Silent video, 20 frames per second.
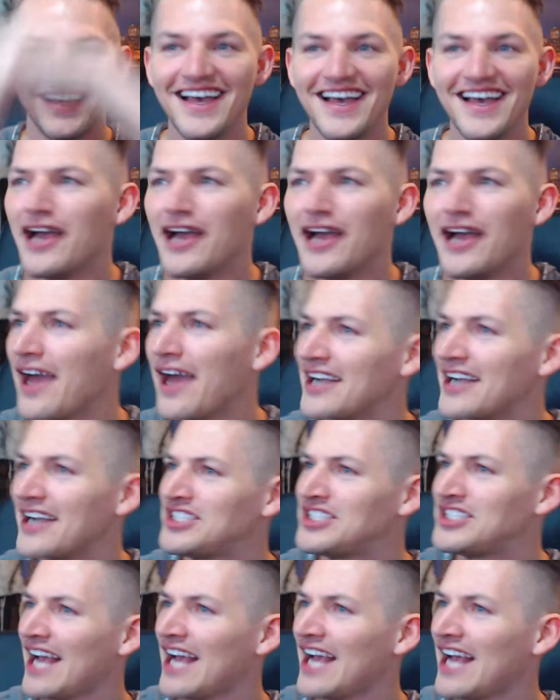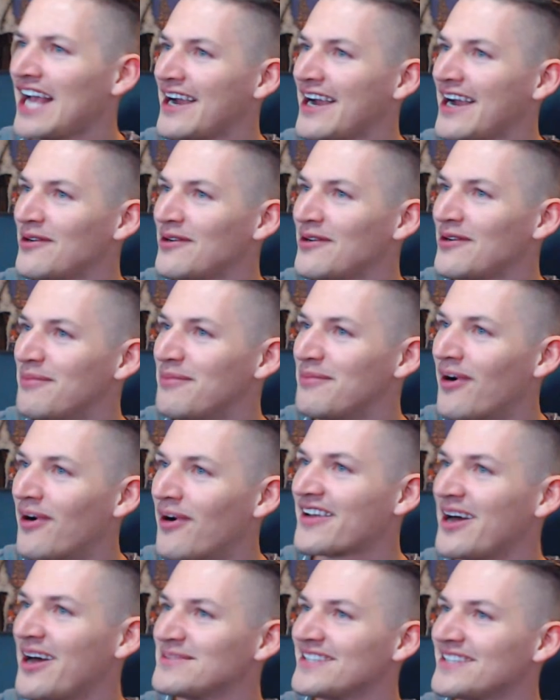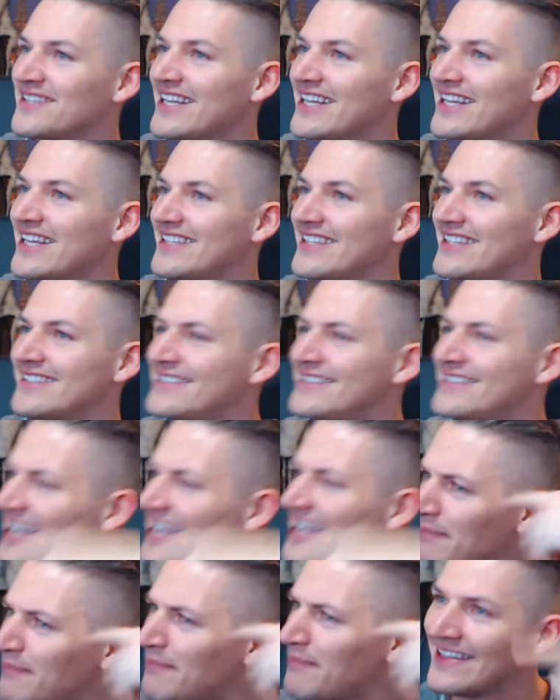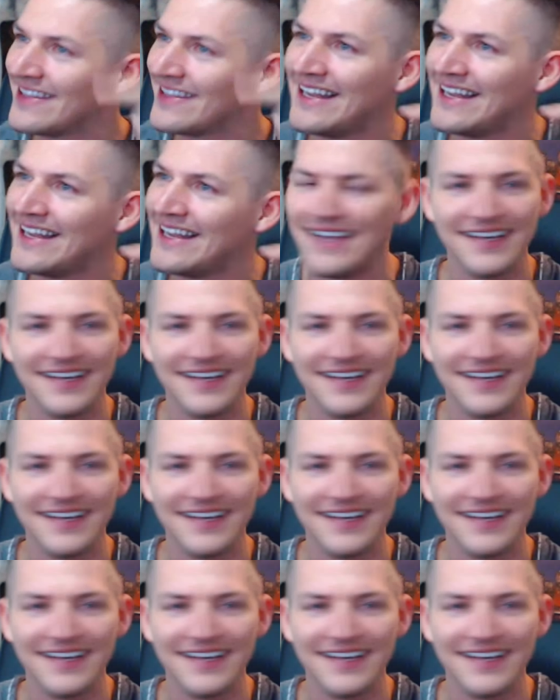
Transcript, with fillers: You're like, all right, check here when the board comes like this and think about leading.